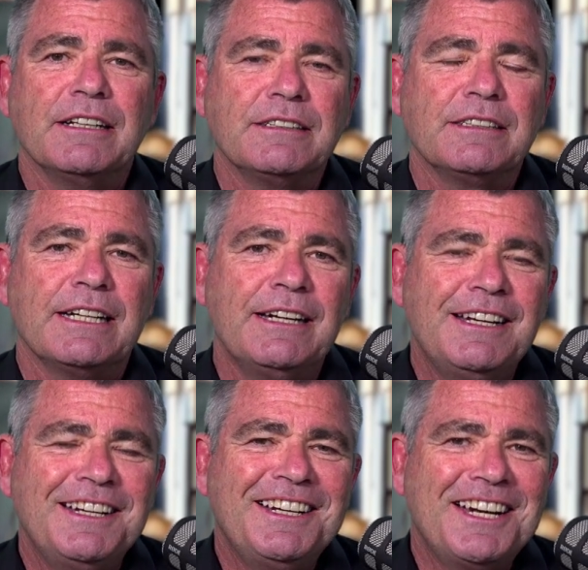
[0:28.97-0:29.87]
And uh,
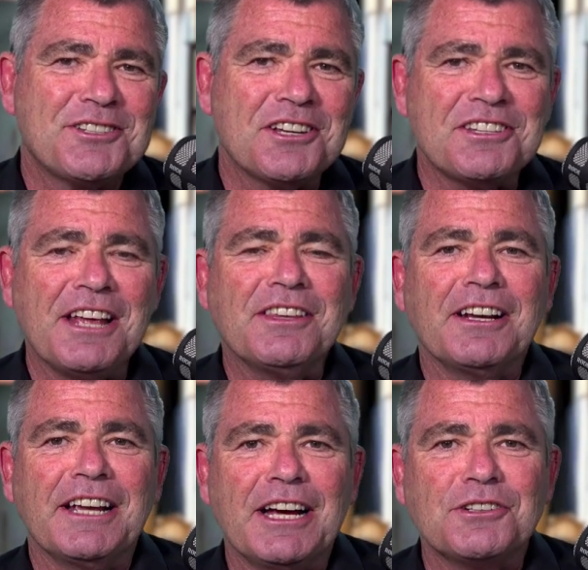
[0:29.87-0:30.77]
as I sat in the
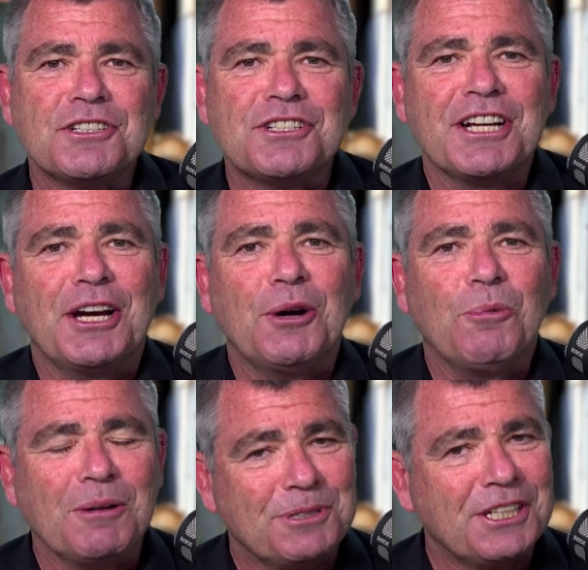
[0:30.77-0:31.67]
lounge uh,
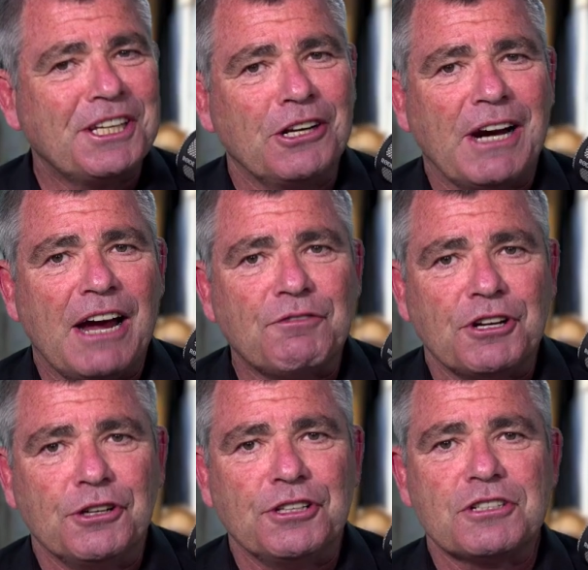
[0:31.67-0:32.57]
one particular
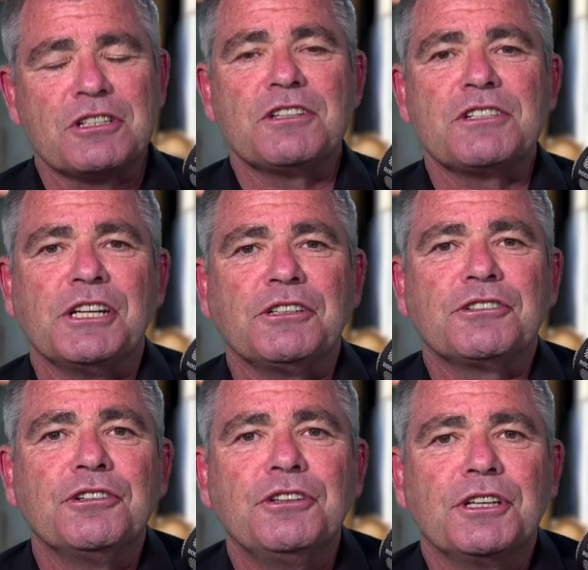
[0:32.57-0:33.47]
afternoon, just listening
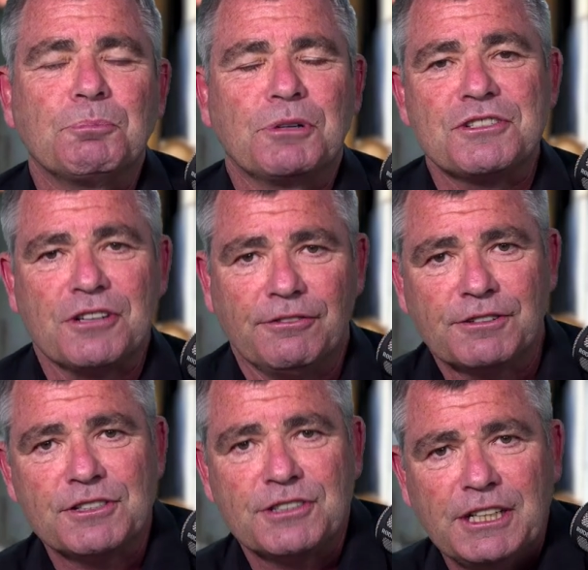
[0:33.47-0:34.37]
to the press
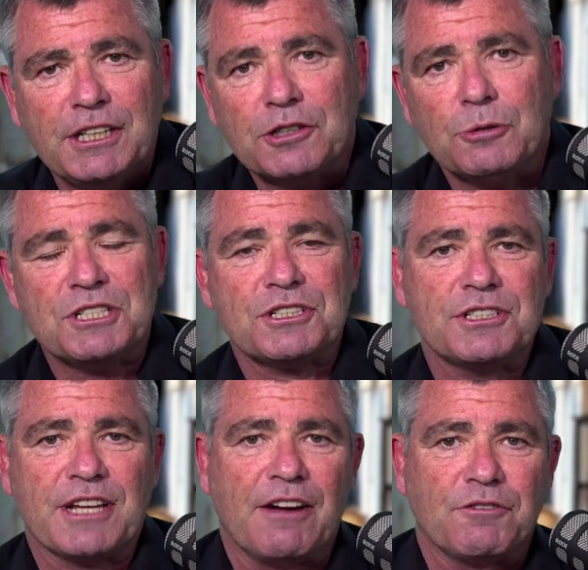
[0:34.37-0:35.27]
conference and then the
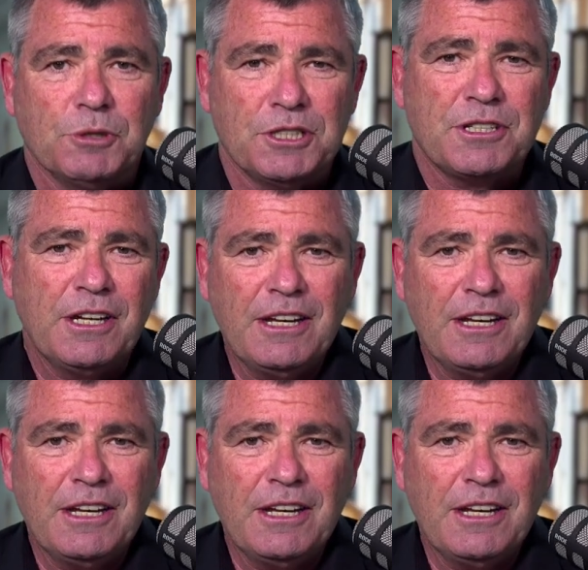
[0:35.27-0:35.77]
questions afterwards,